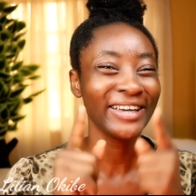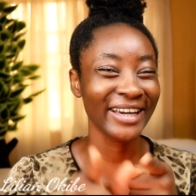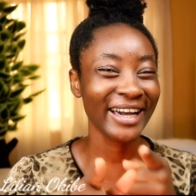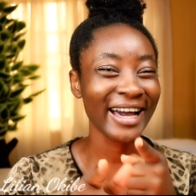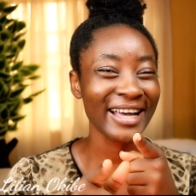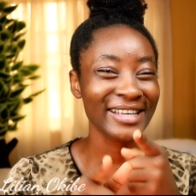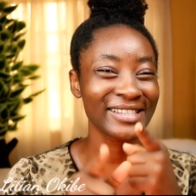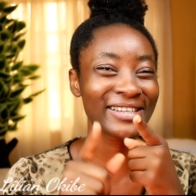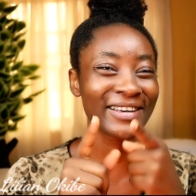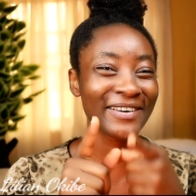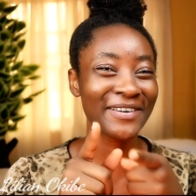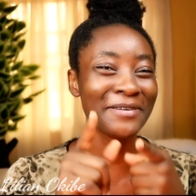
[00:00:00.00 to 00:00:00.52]

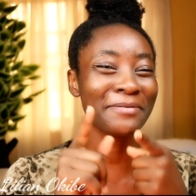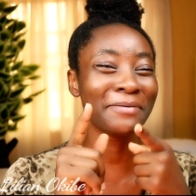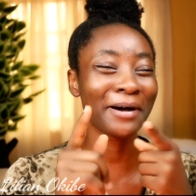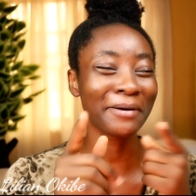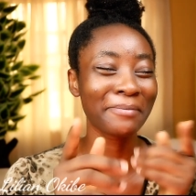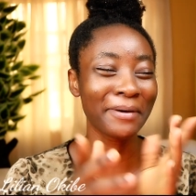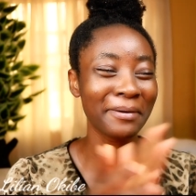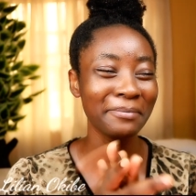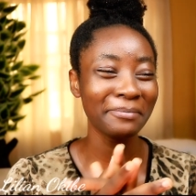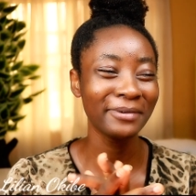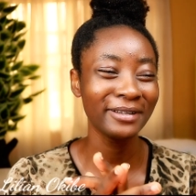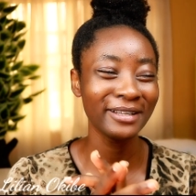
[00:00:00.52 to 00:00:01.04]
guys will give me
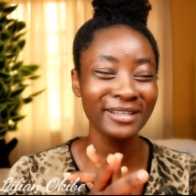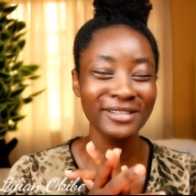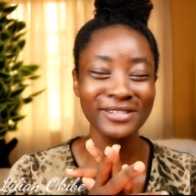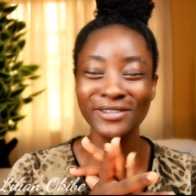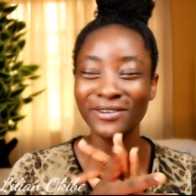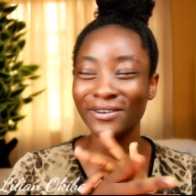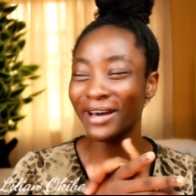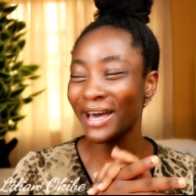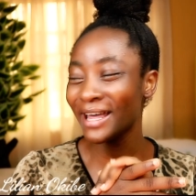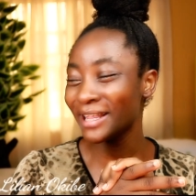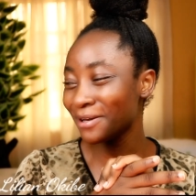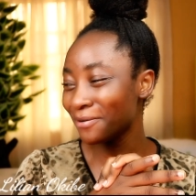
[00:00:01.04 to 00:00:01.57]
back my money.
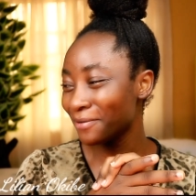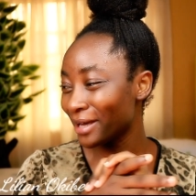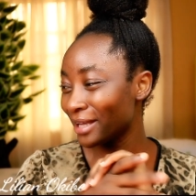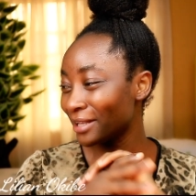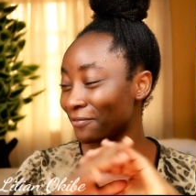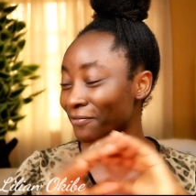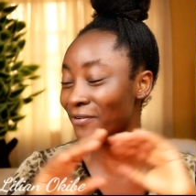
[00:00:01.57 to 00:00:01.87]
So anyway,